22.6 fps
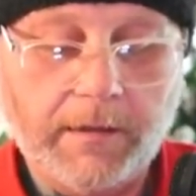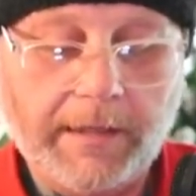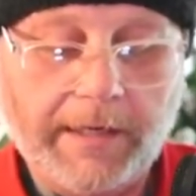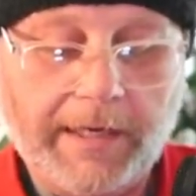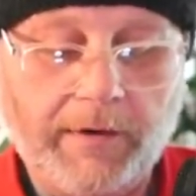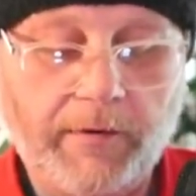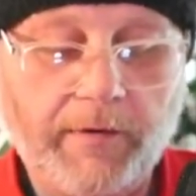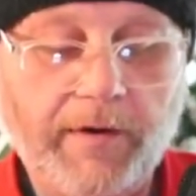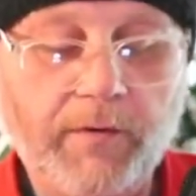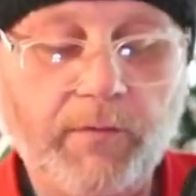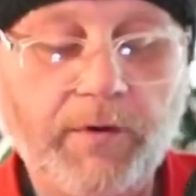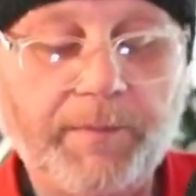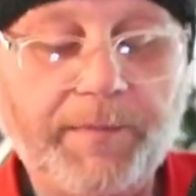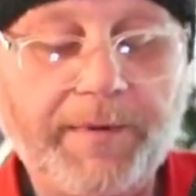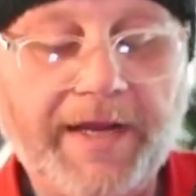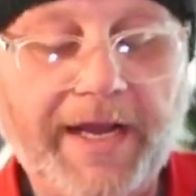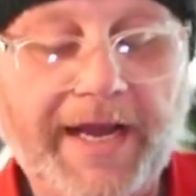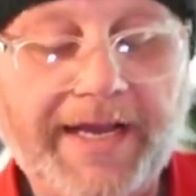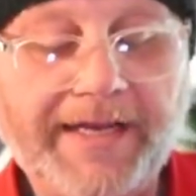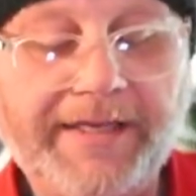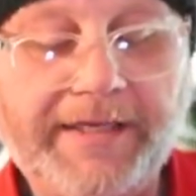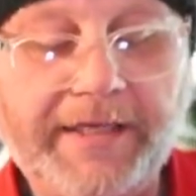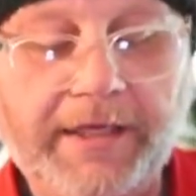Now, it would
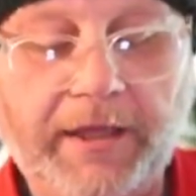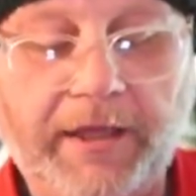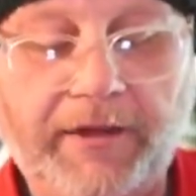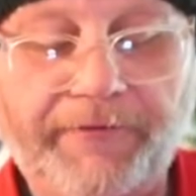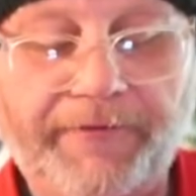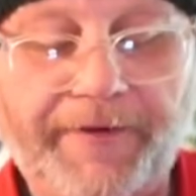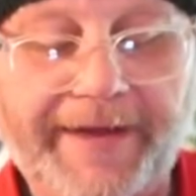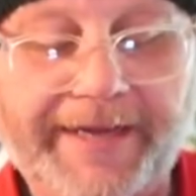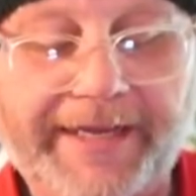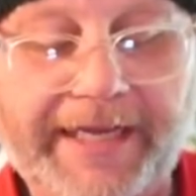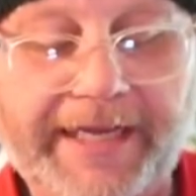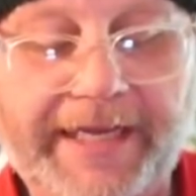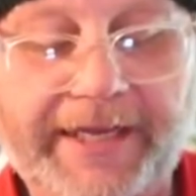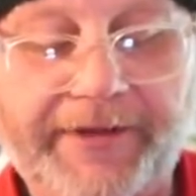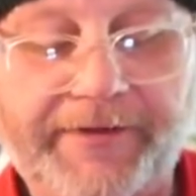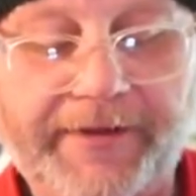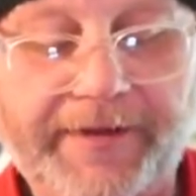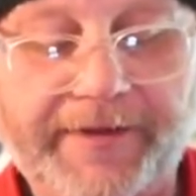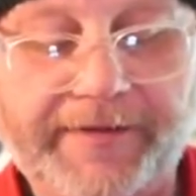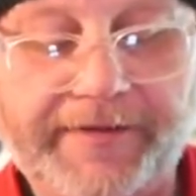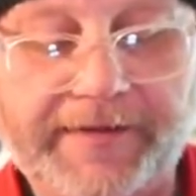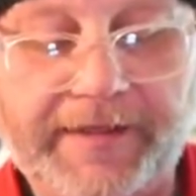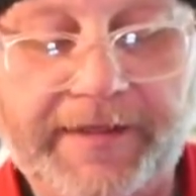be ideal if I could get
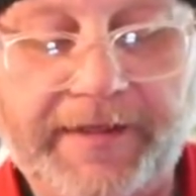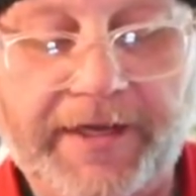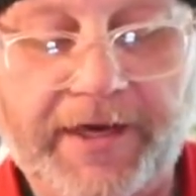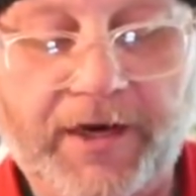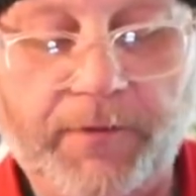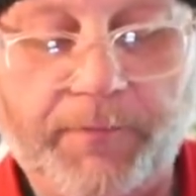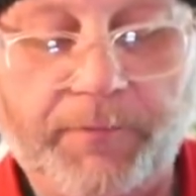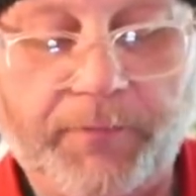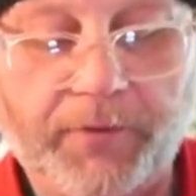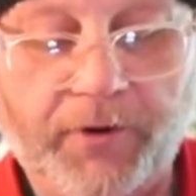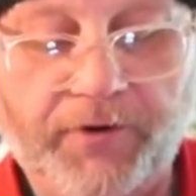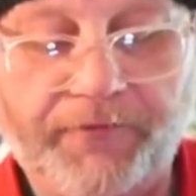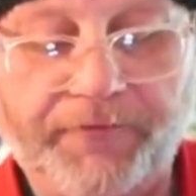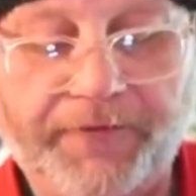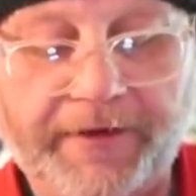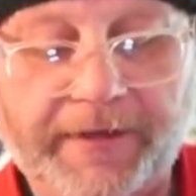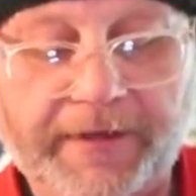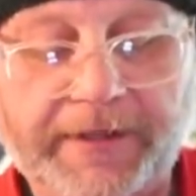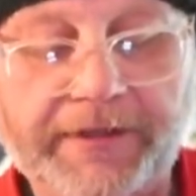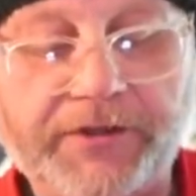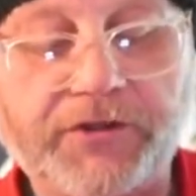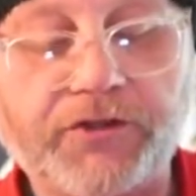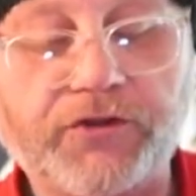this in there
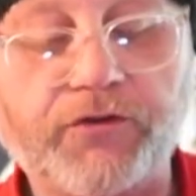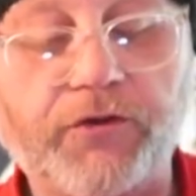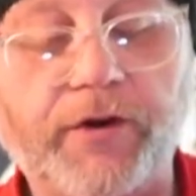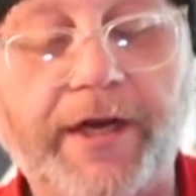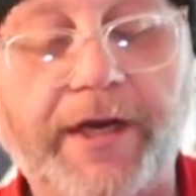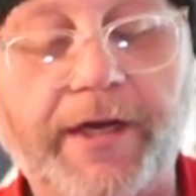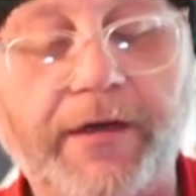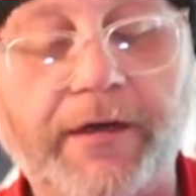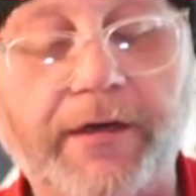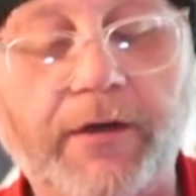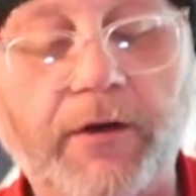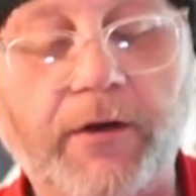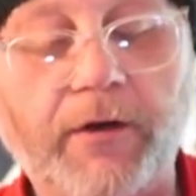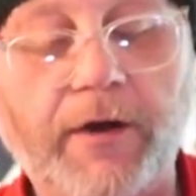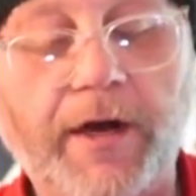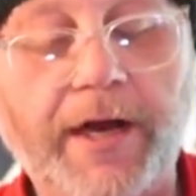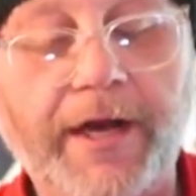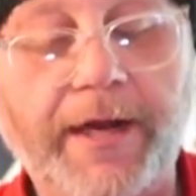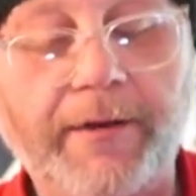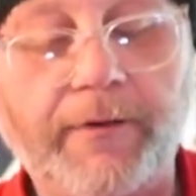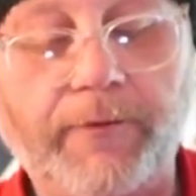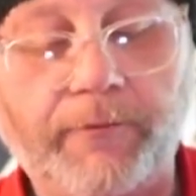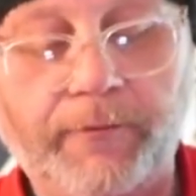perfectly straight, all
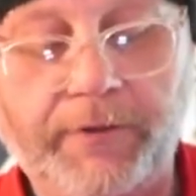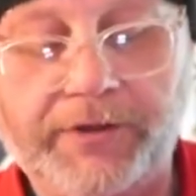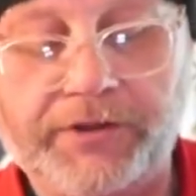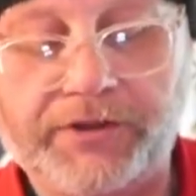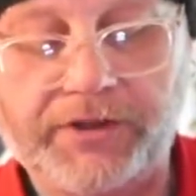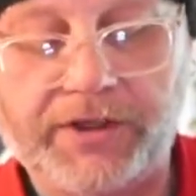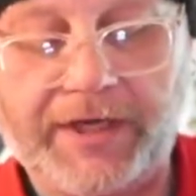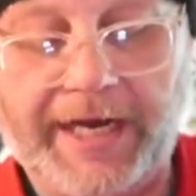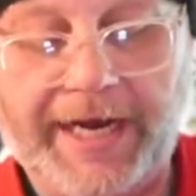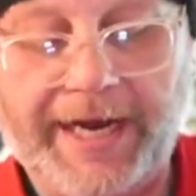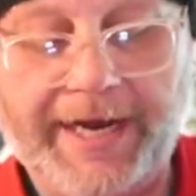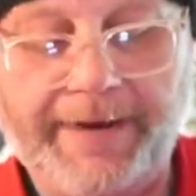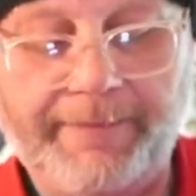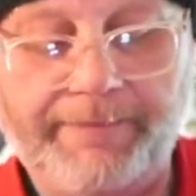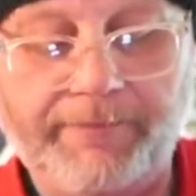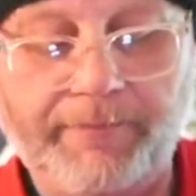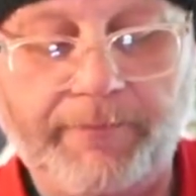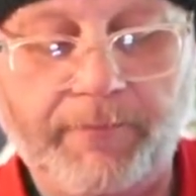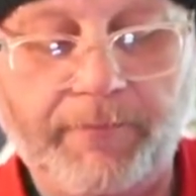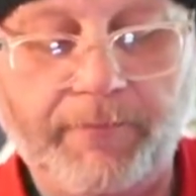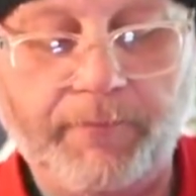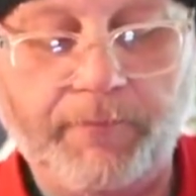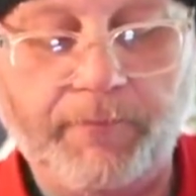right? Which I
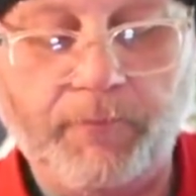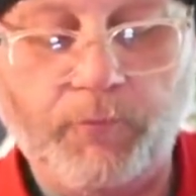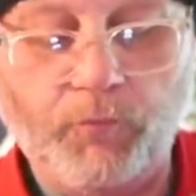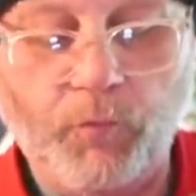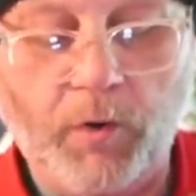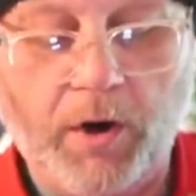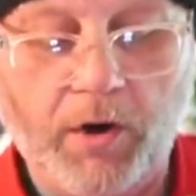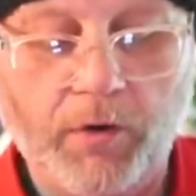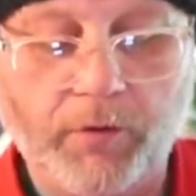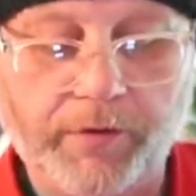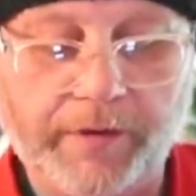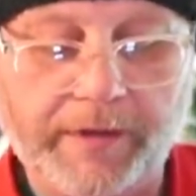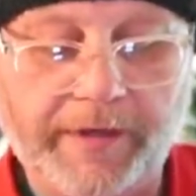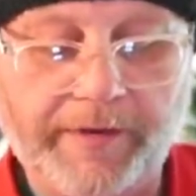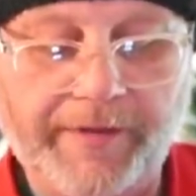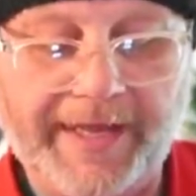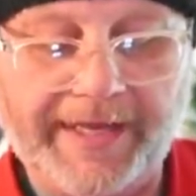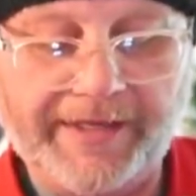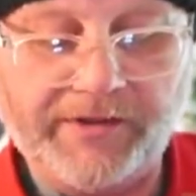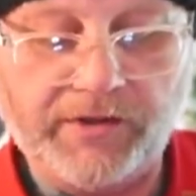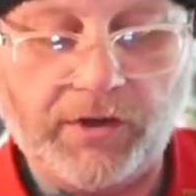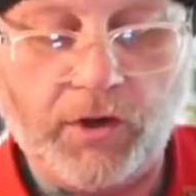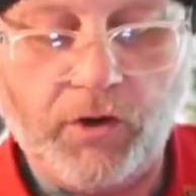won't,
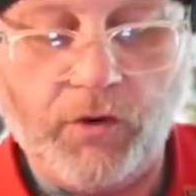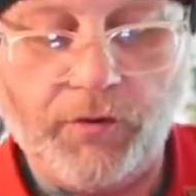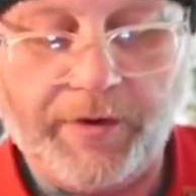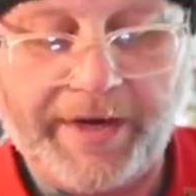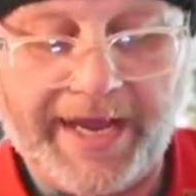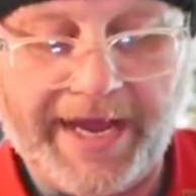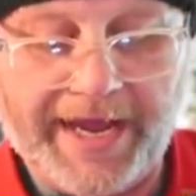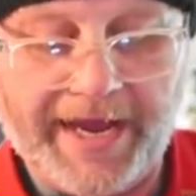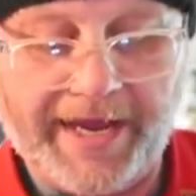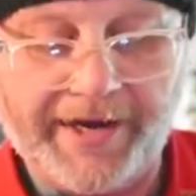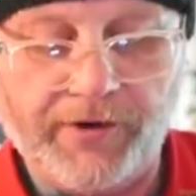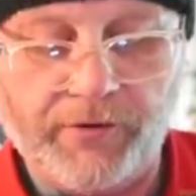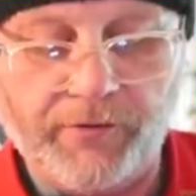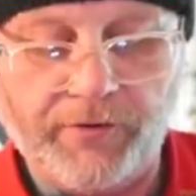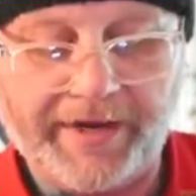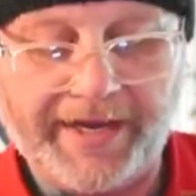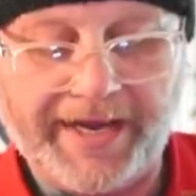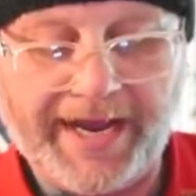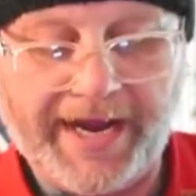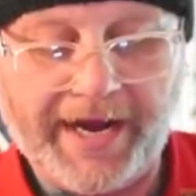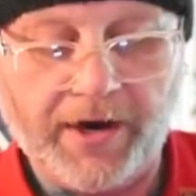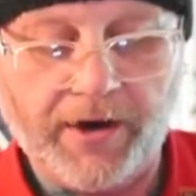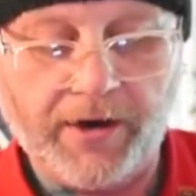and that's okay. I
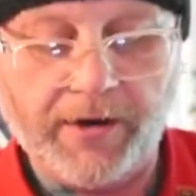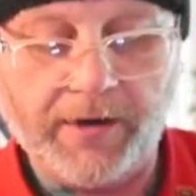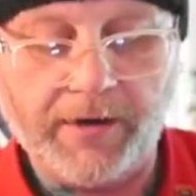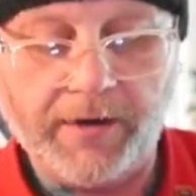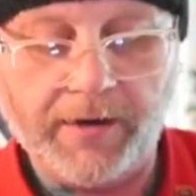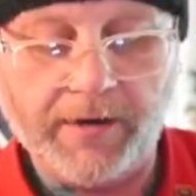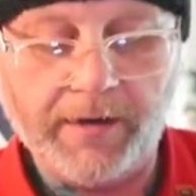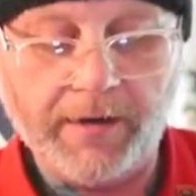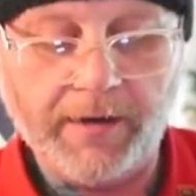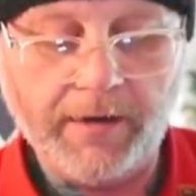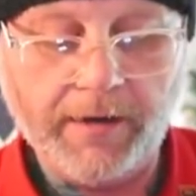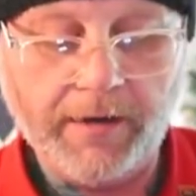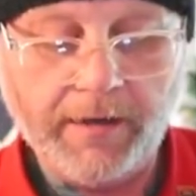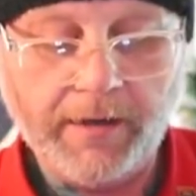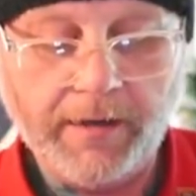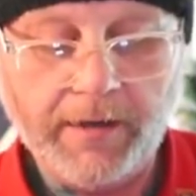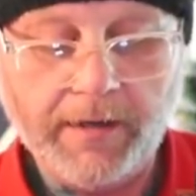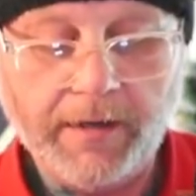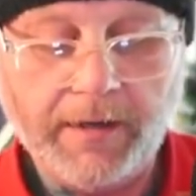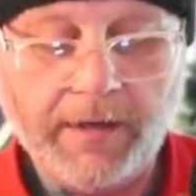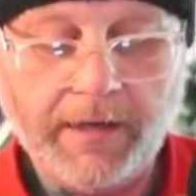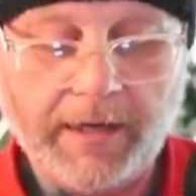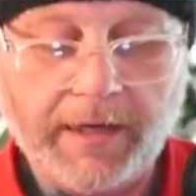don't care.
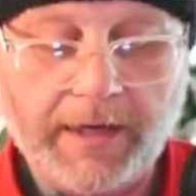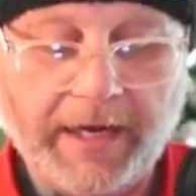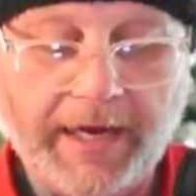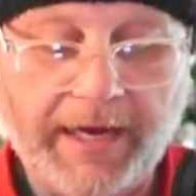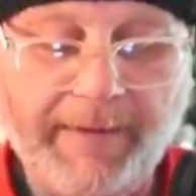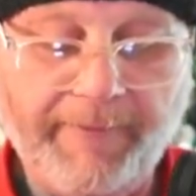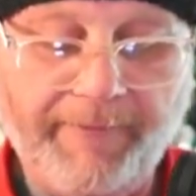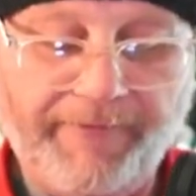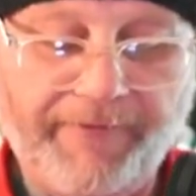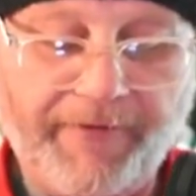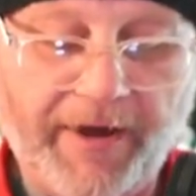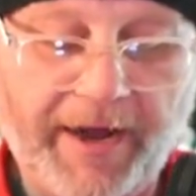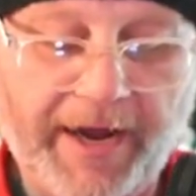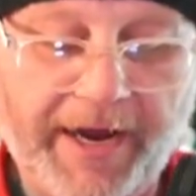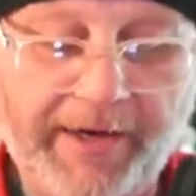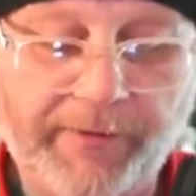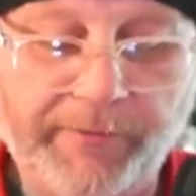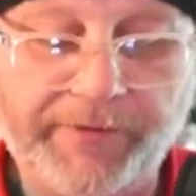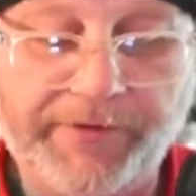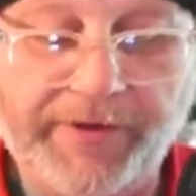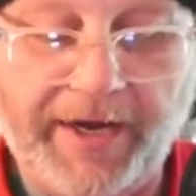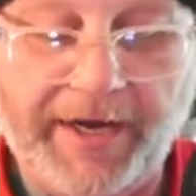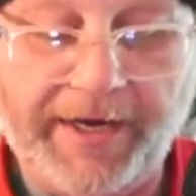I'm
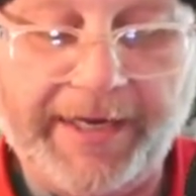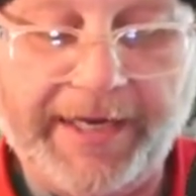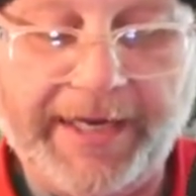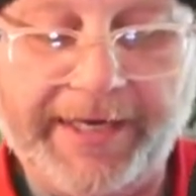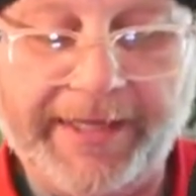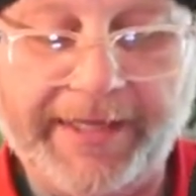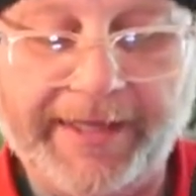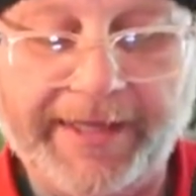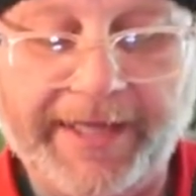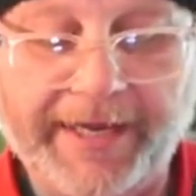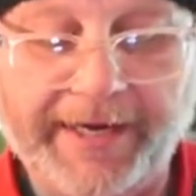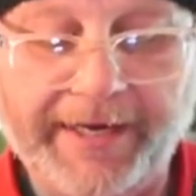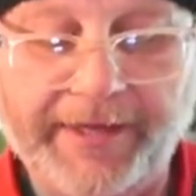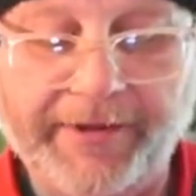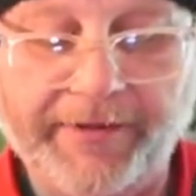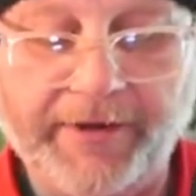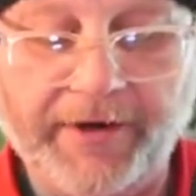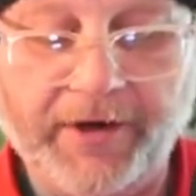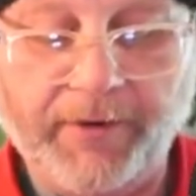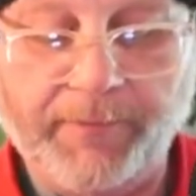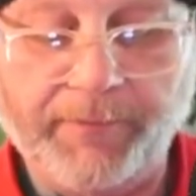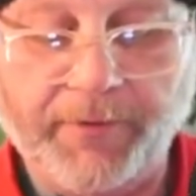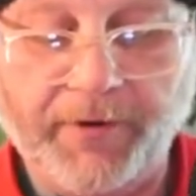fine with not getting that in
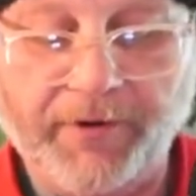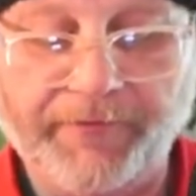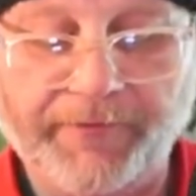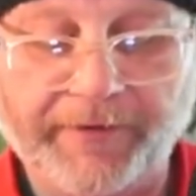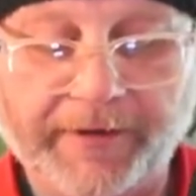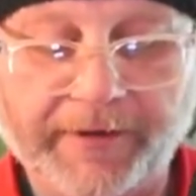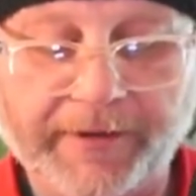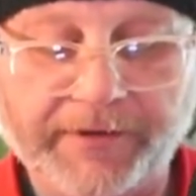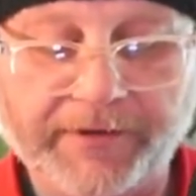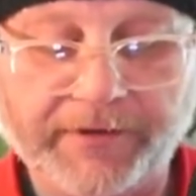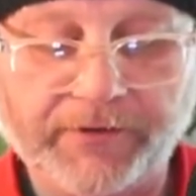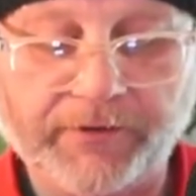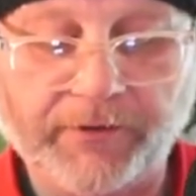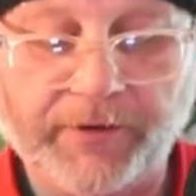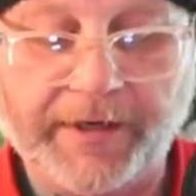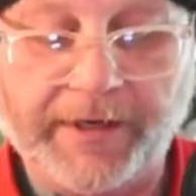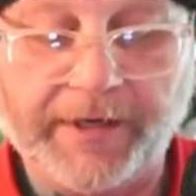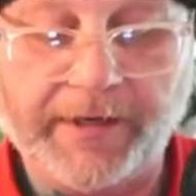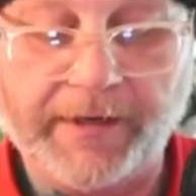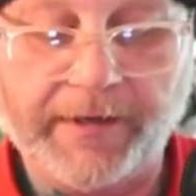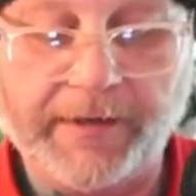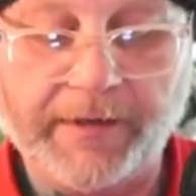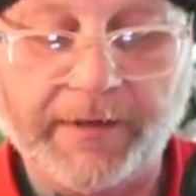there perfectly
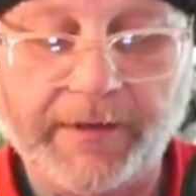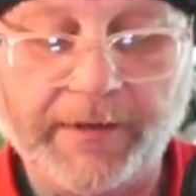straight.